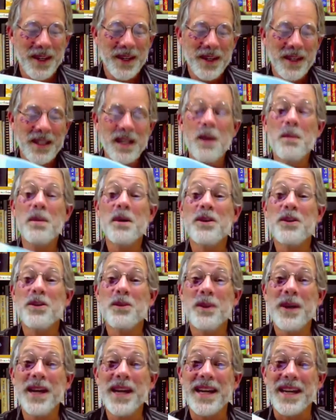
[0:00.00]
Number
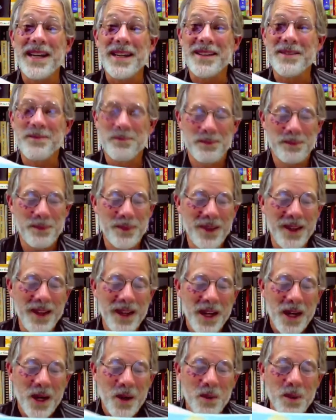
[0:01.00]
3,
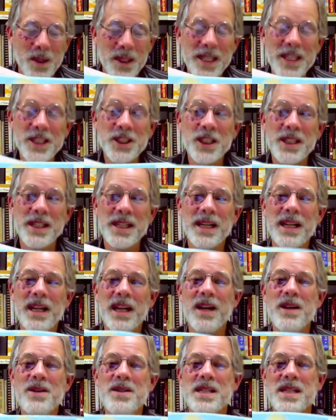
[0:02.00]
religion
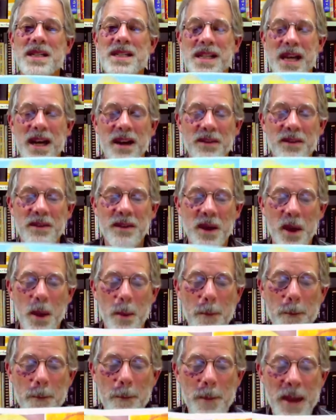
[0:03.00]
declares itself
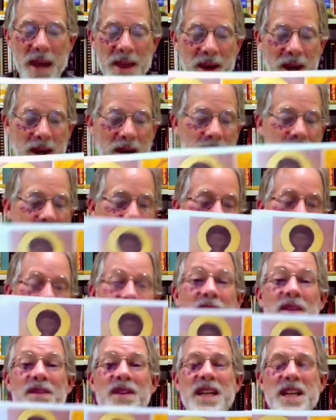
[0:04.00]
mother.
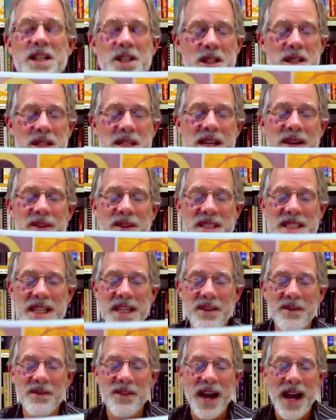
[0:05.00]
Revelation
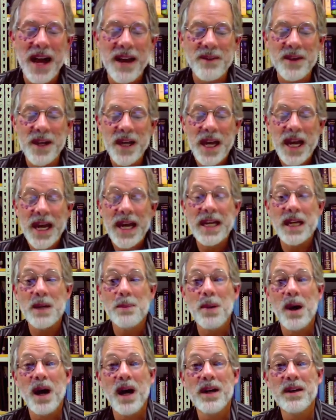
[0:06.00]
17:5, and
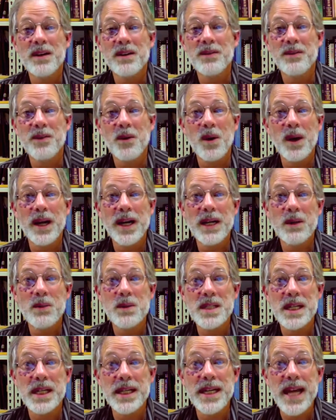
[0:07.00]
upon her forehead
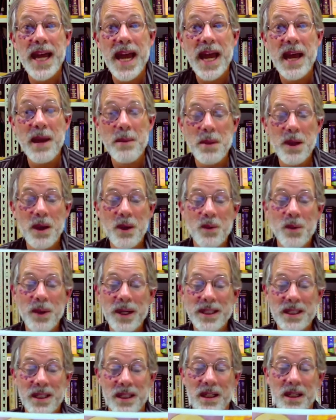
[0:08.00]
was a name
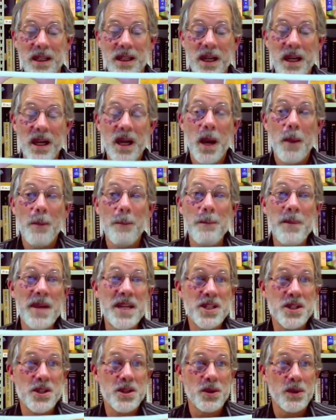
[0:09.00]
written,
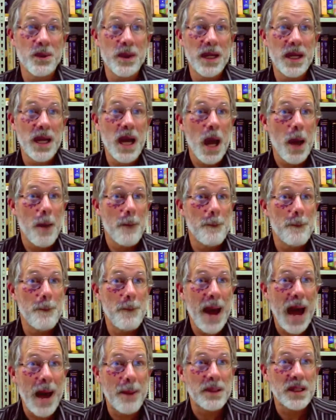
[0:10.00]
Mystery
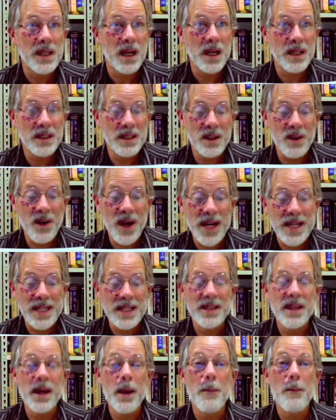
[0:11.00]
Babylon the
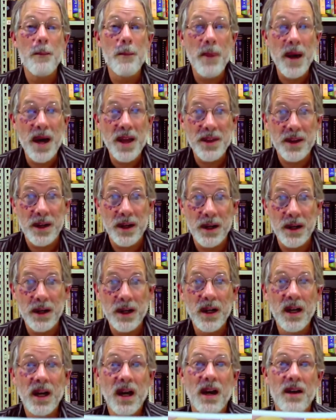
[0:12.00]
Great, the mother
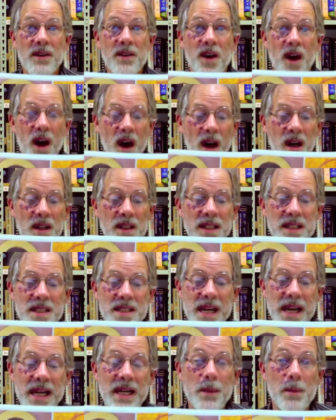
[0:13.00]
of
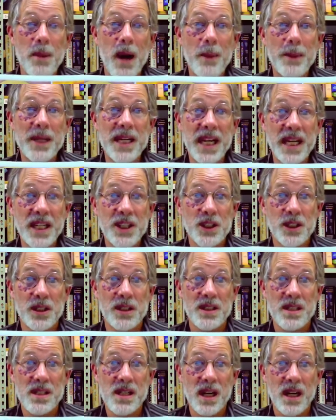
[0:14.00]
harlots and
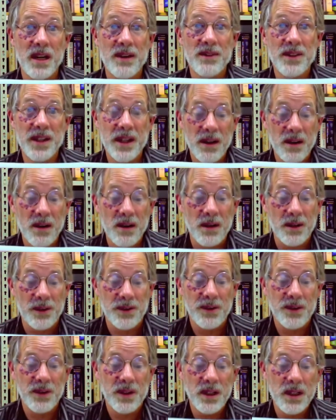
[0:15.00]
abominations of the
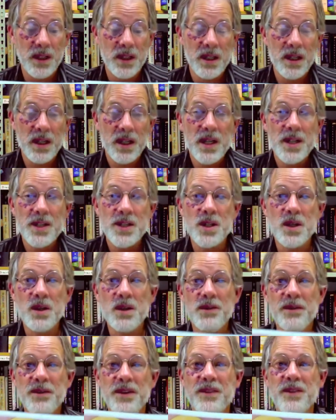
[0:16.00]
earth.
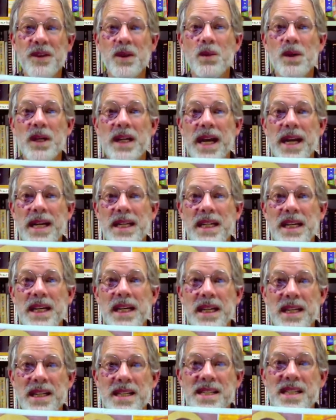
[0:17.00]
251
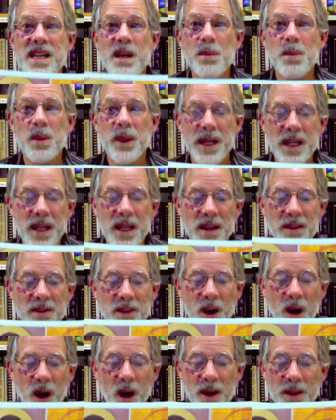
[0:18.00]
AD, Cyprian of
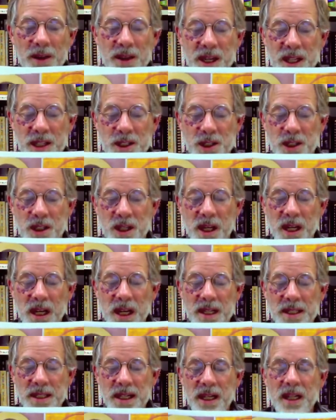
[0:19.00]
Carthage
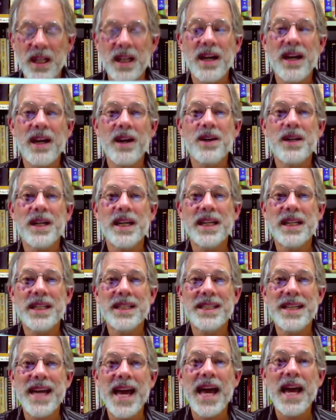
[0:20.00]
declared
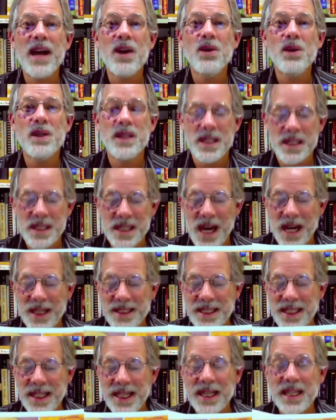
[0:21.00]
in De
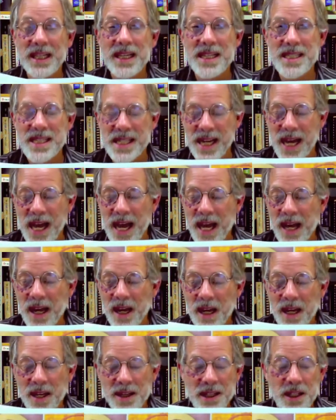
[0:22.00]
Unitate Ecclesiae,
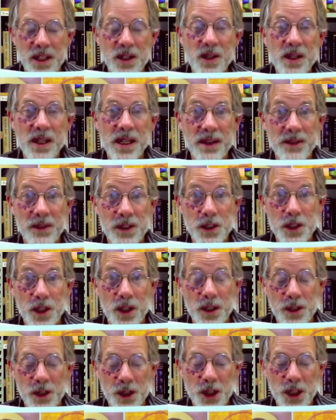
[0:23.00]
the unity of the
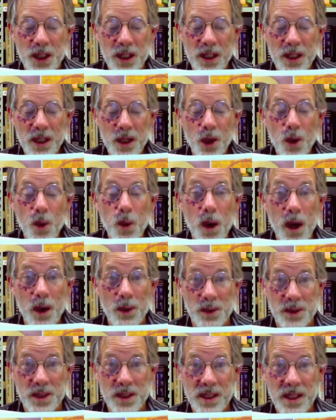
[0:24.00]
church,
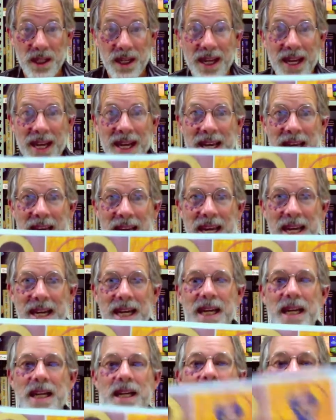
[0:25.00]
quote, he
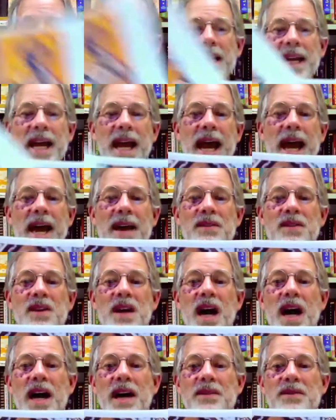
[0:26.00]
cannot have
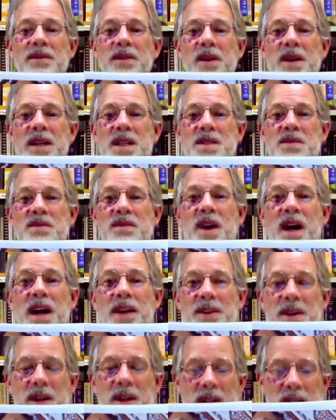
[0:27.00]
God for his
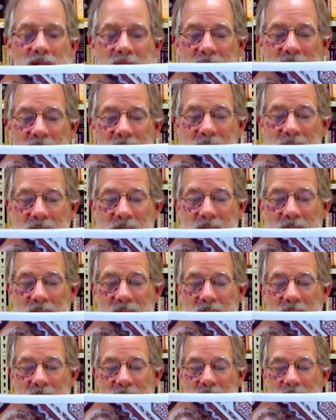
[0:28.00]
father
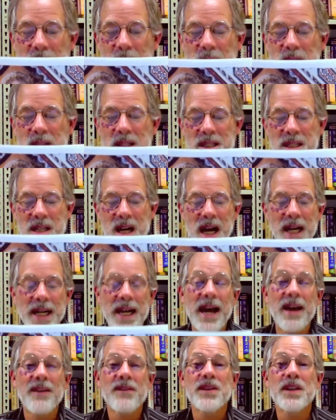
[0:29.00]
who does not
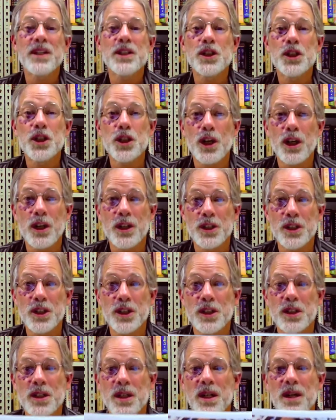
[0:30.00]
have the
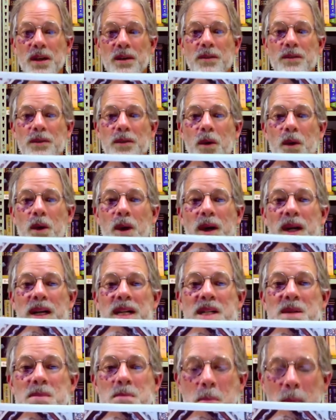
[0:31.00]
church for
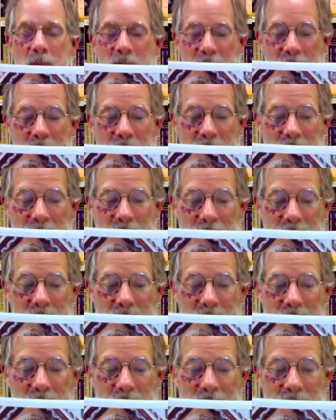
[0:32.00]
his mother.
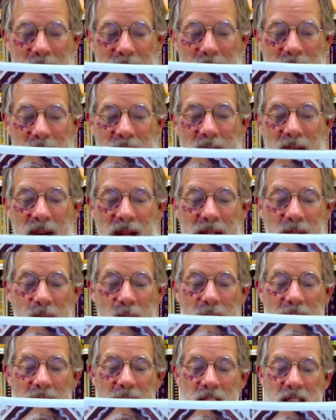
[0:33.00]
The
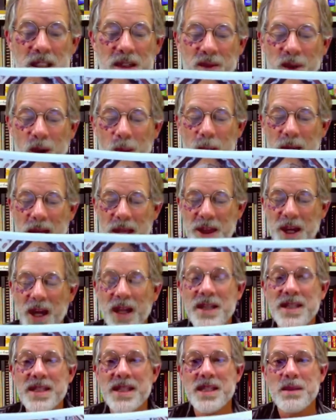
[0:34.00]
religion of Roman
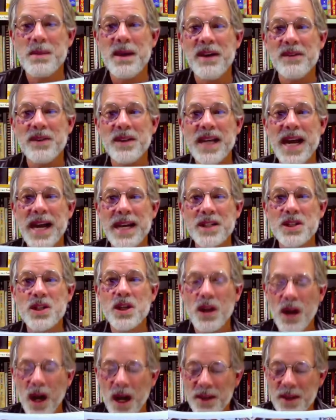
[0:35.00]
Catholicism after that
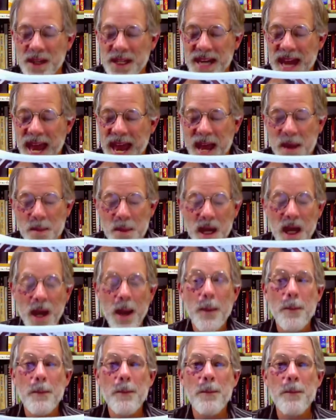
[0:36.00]
took on the name
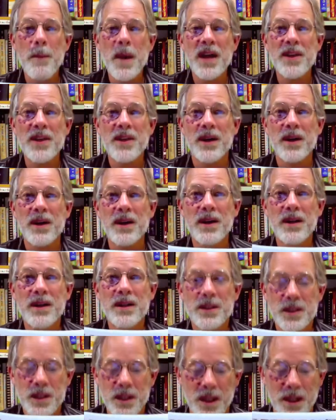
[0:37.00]
Mother
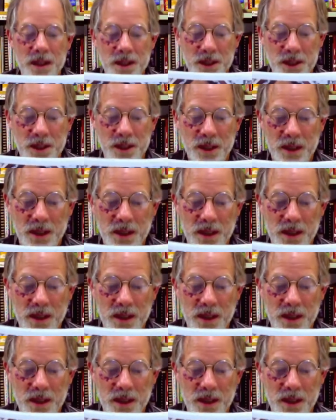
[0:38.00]
Church.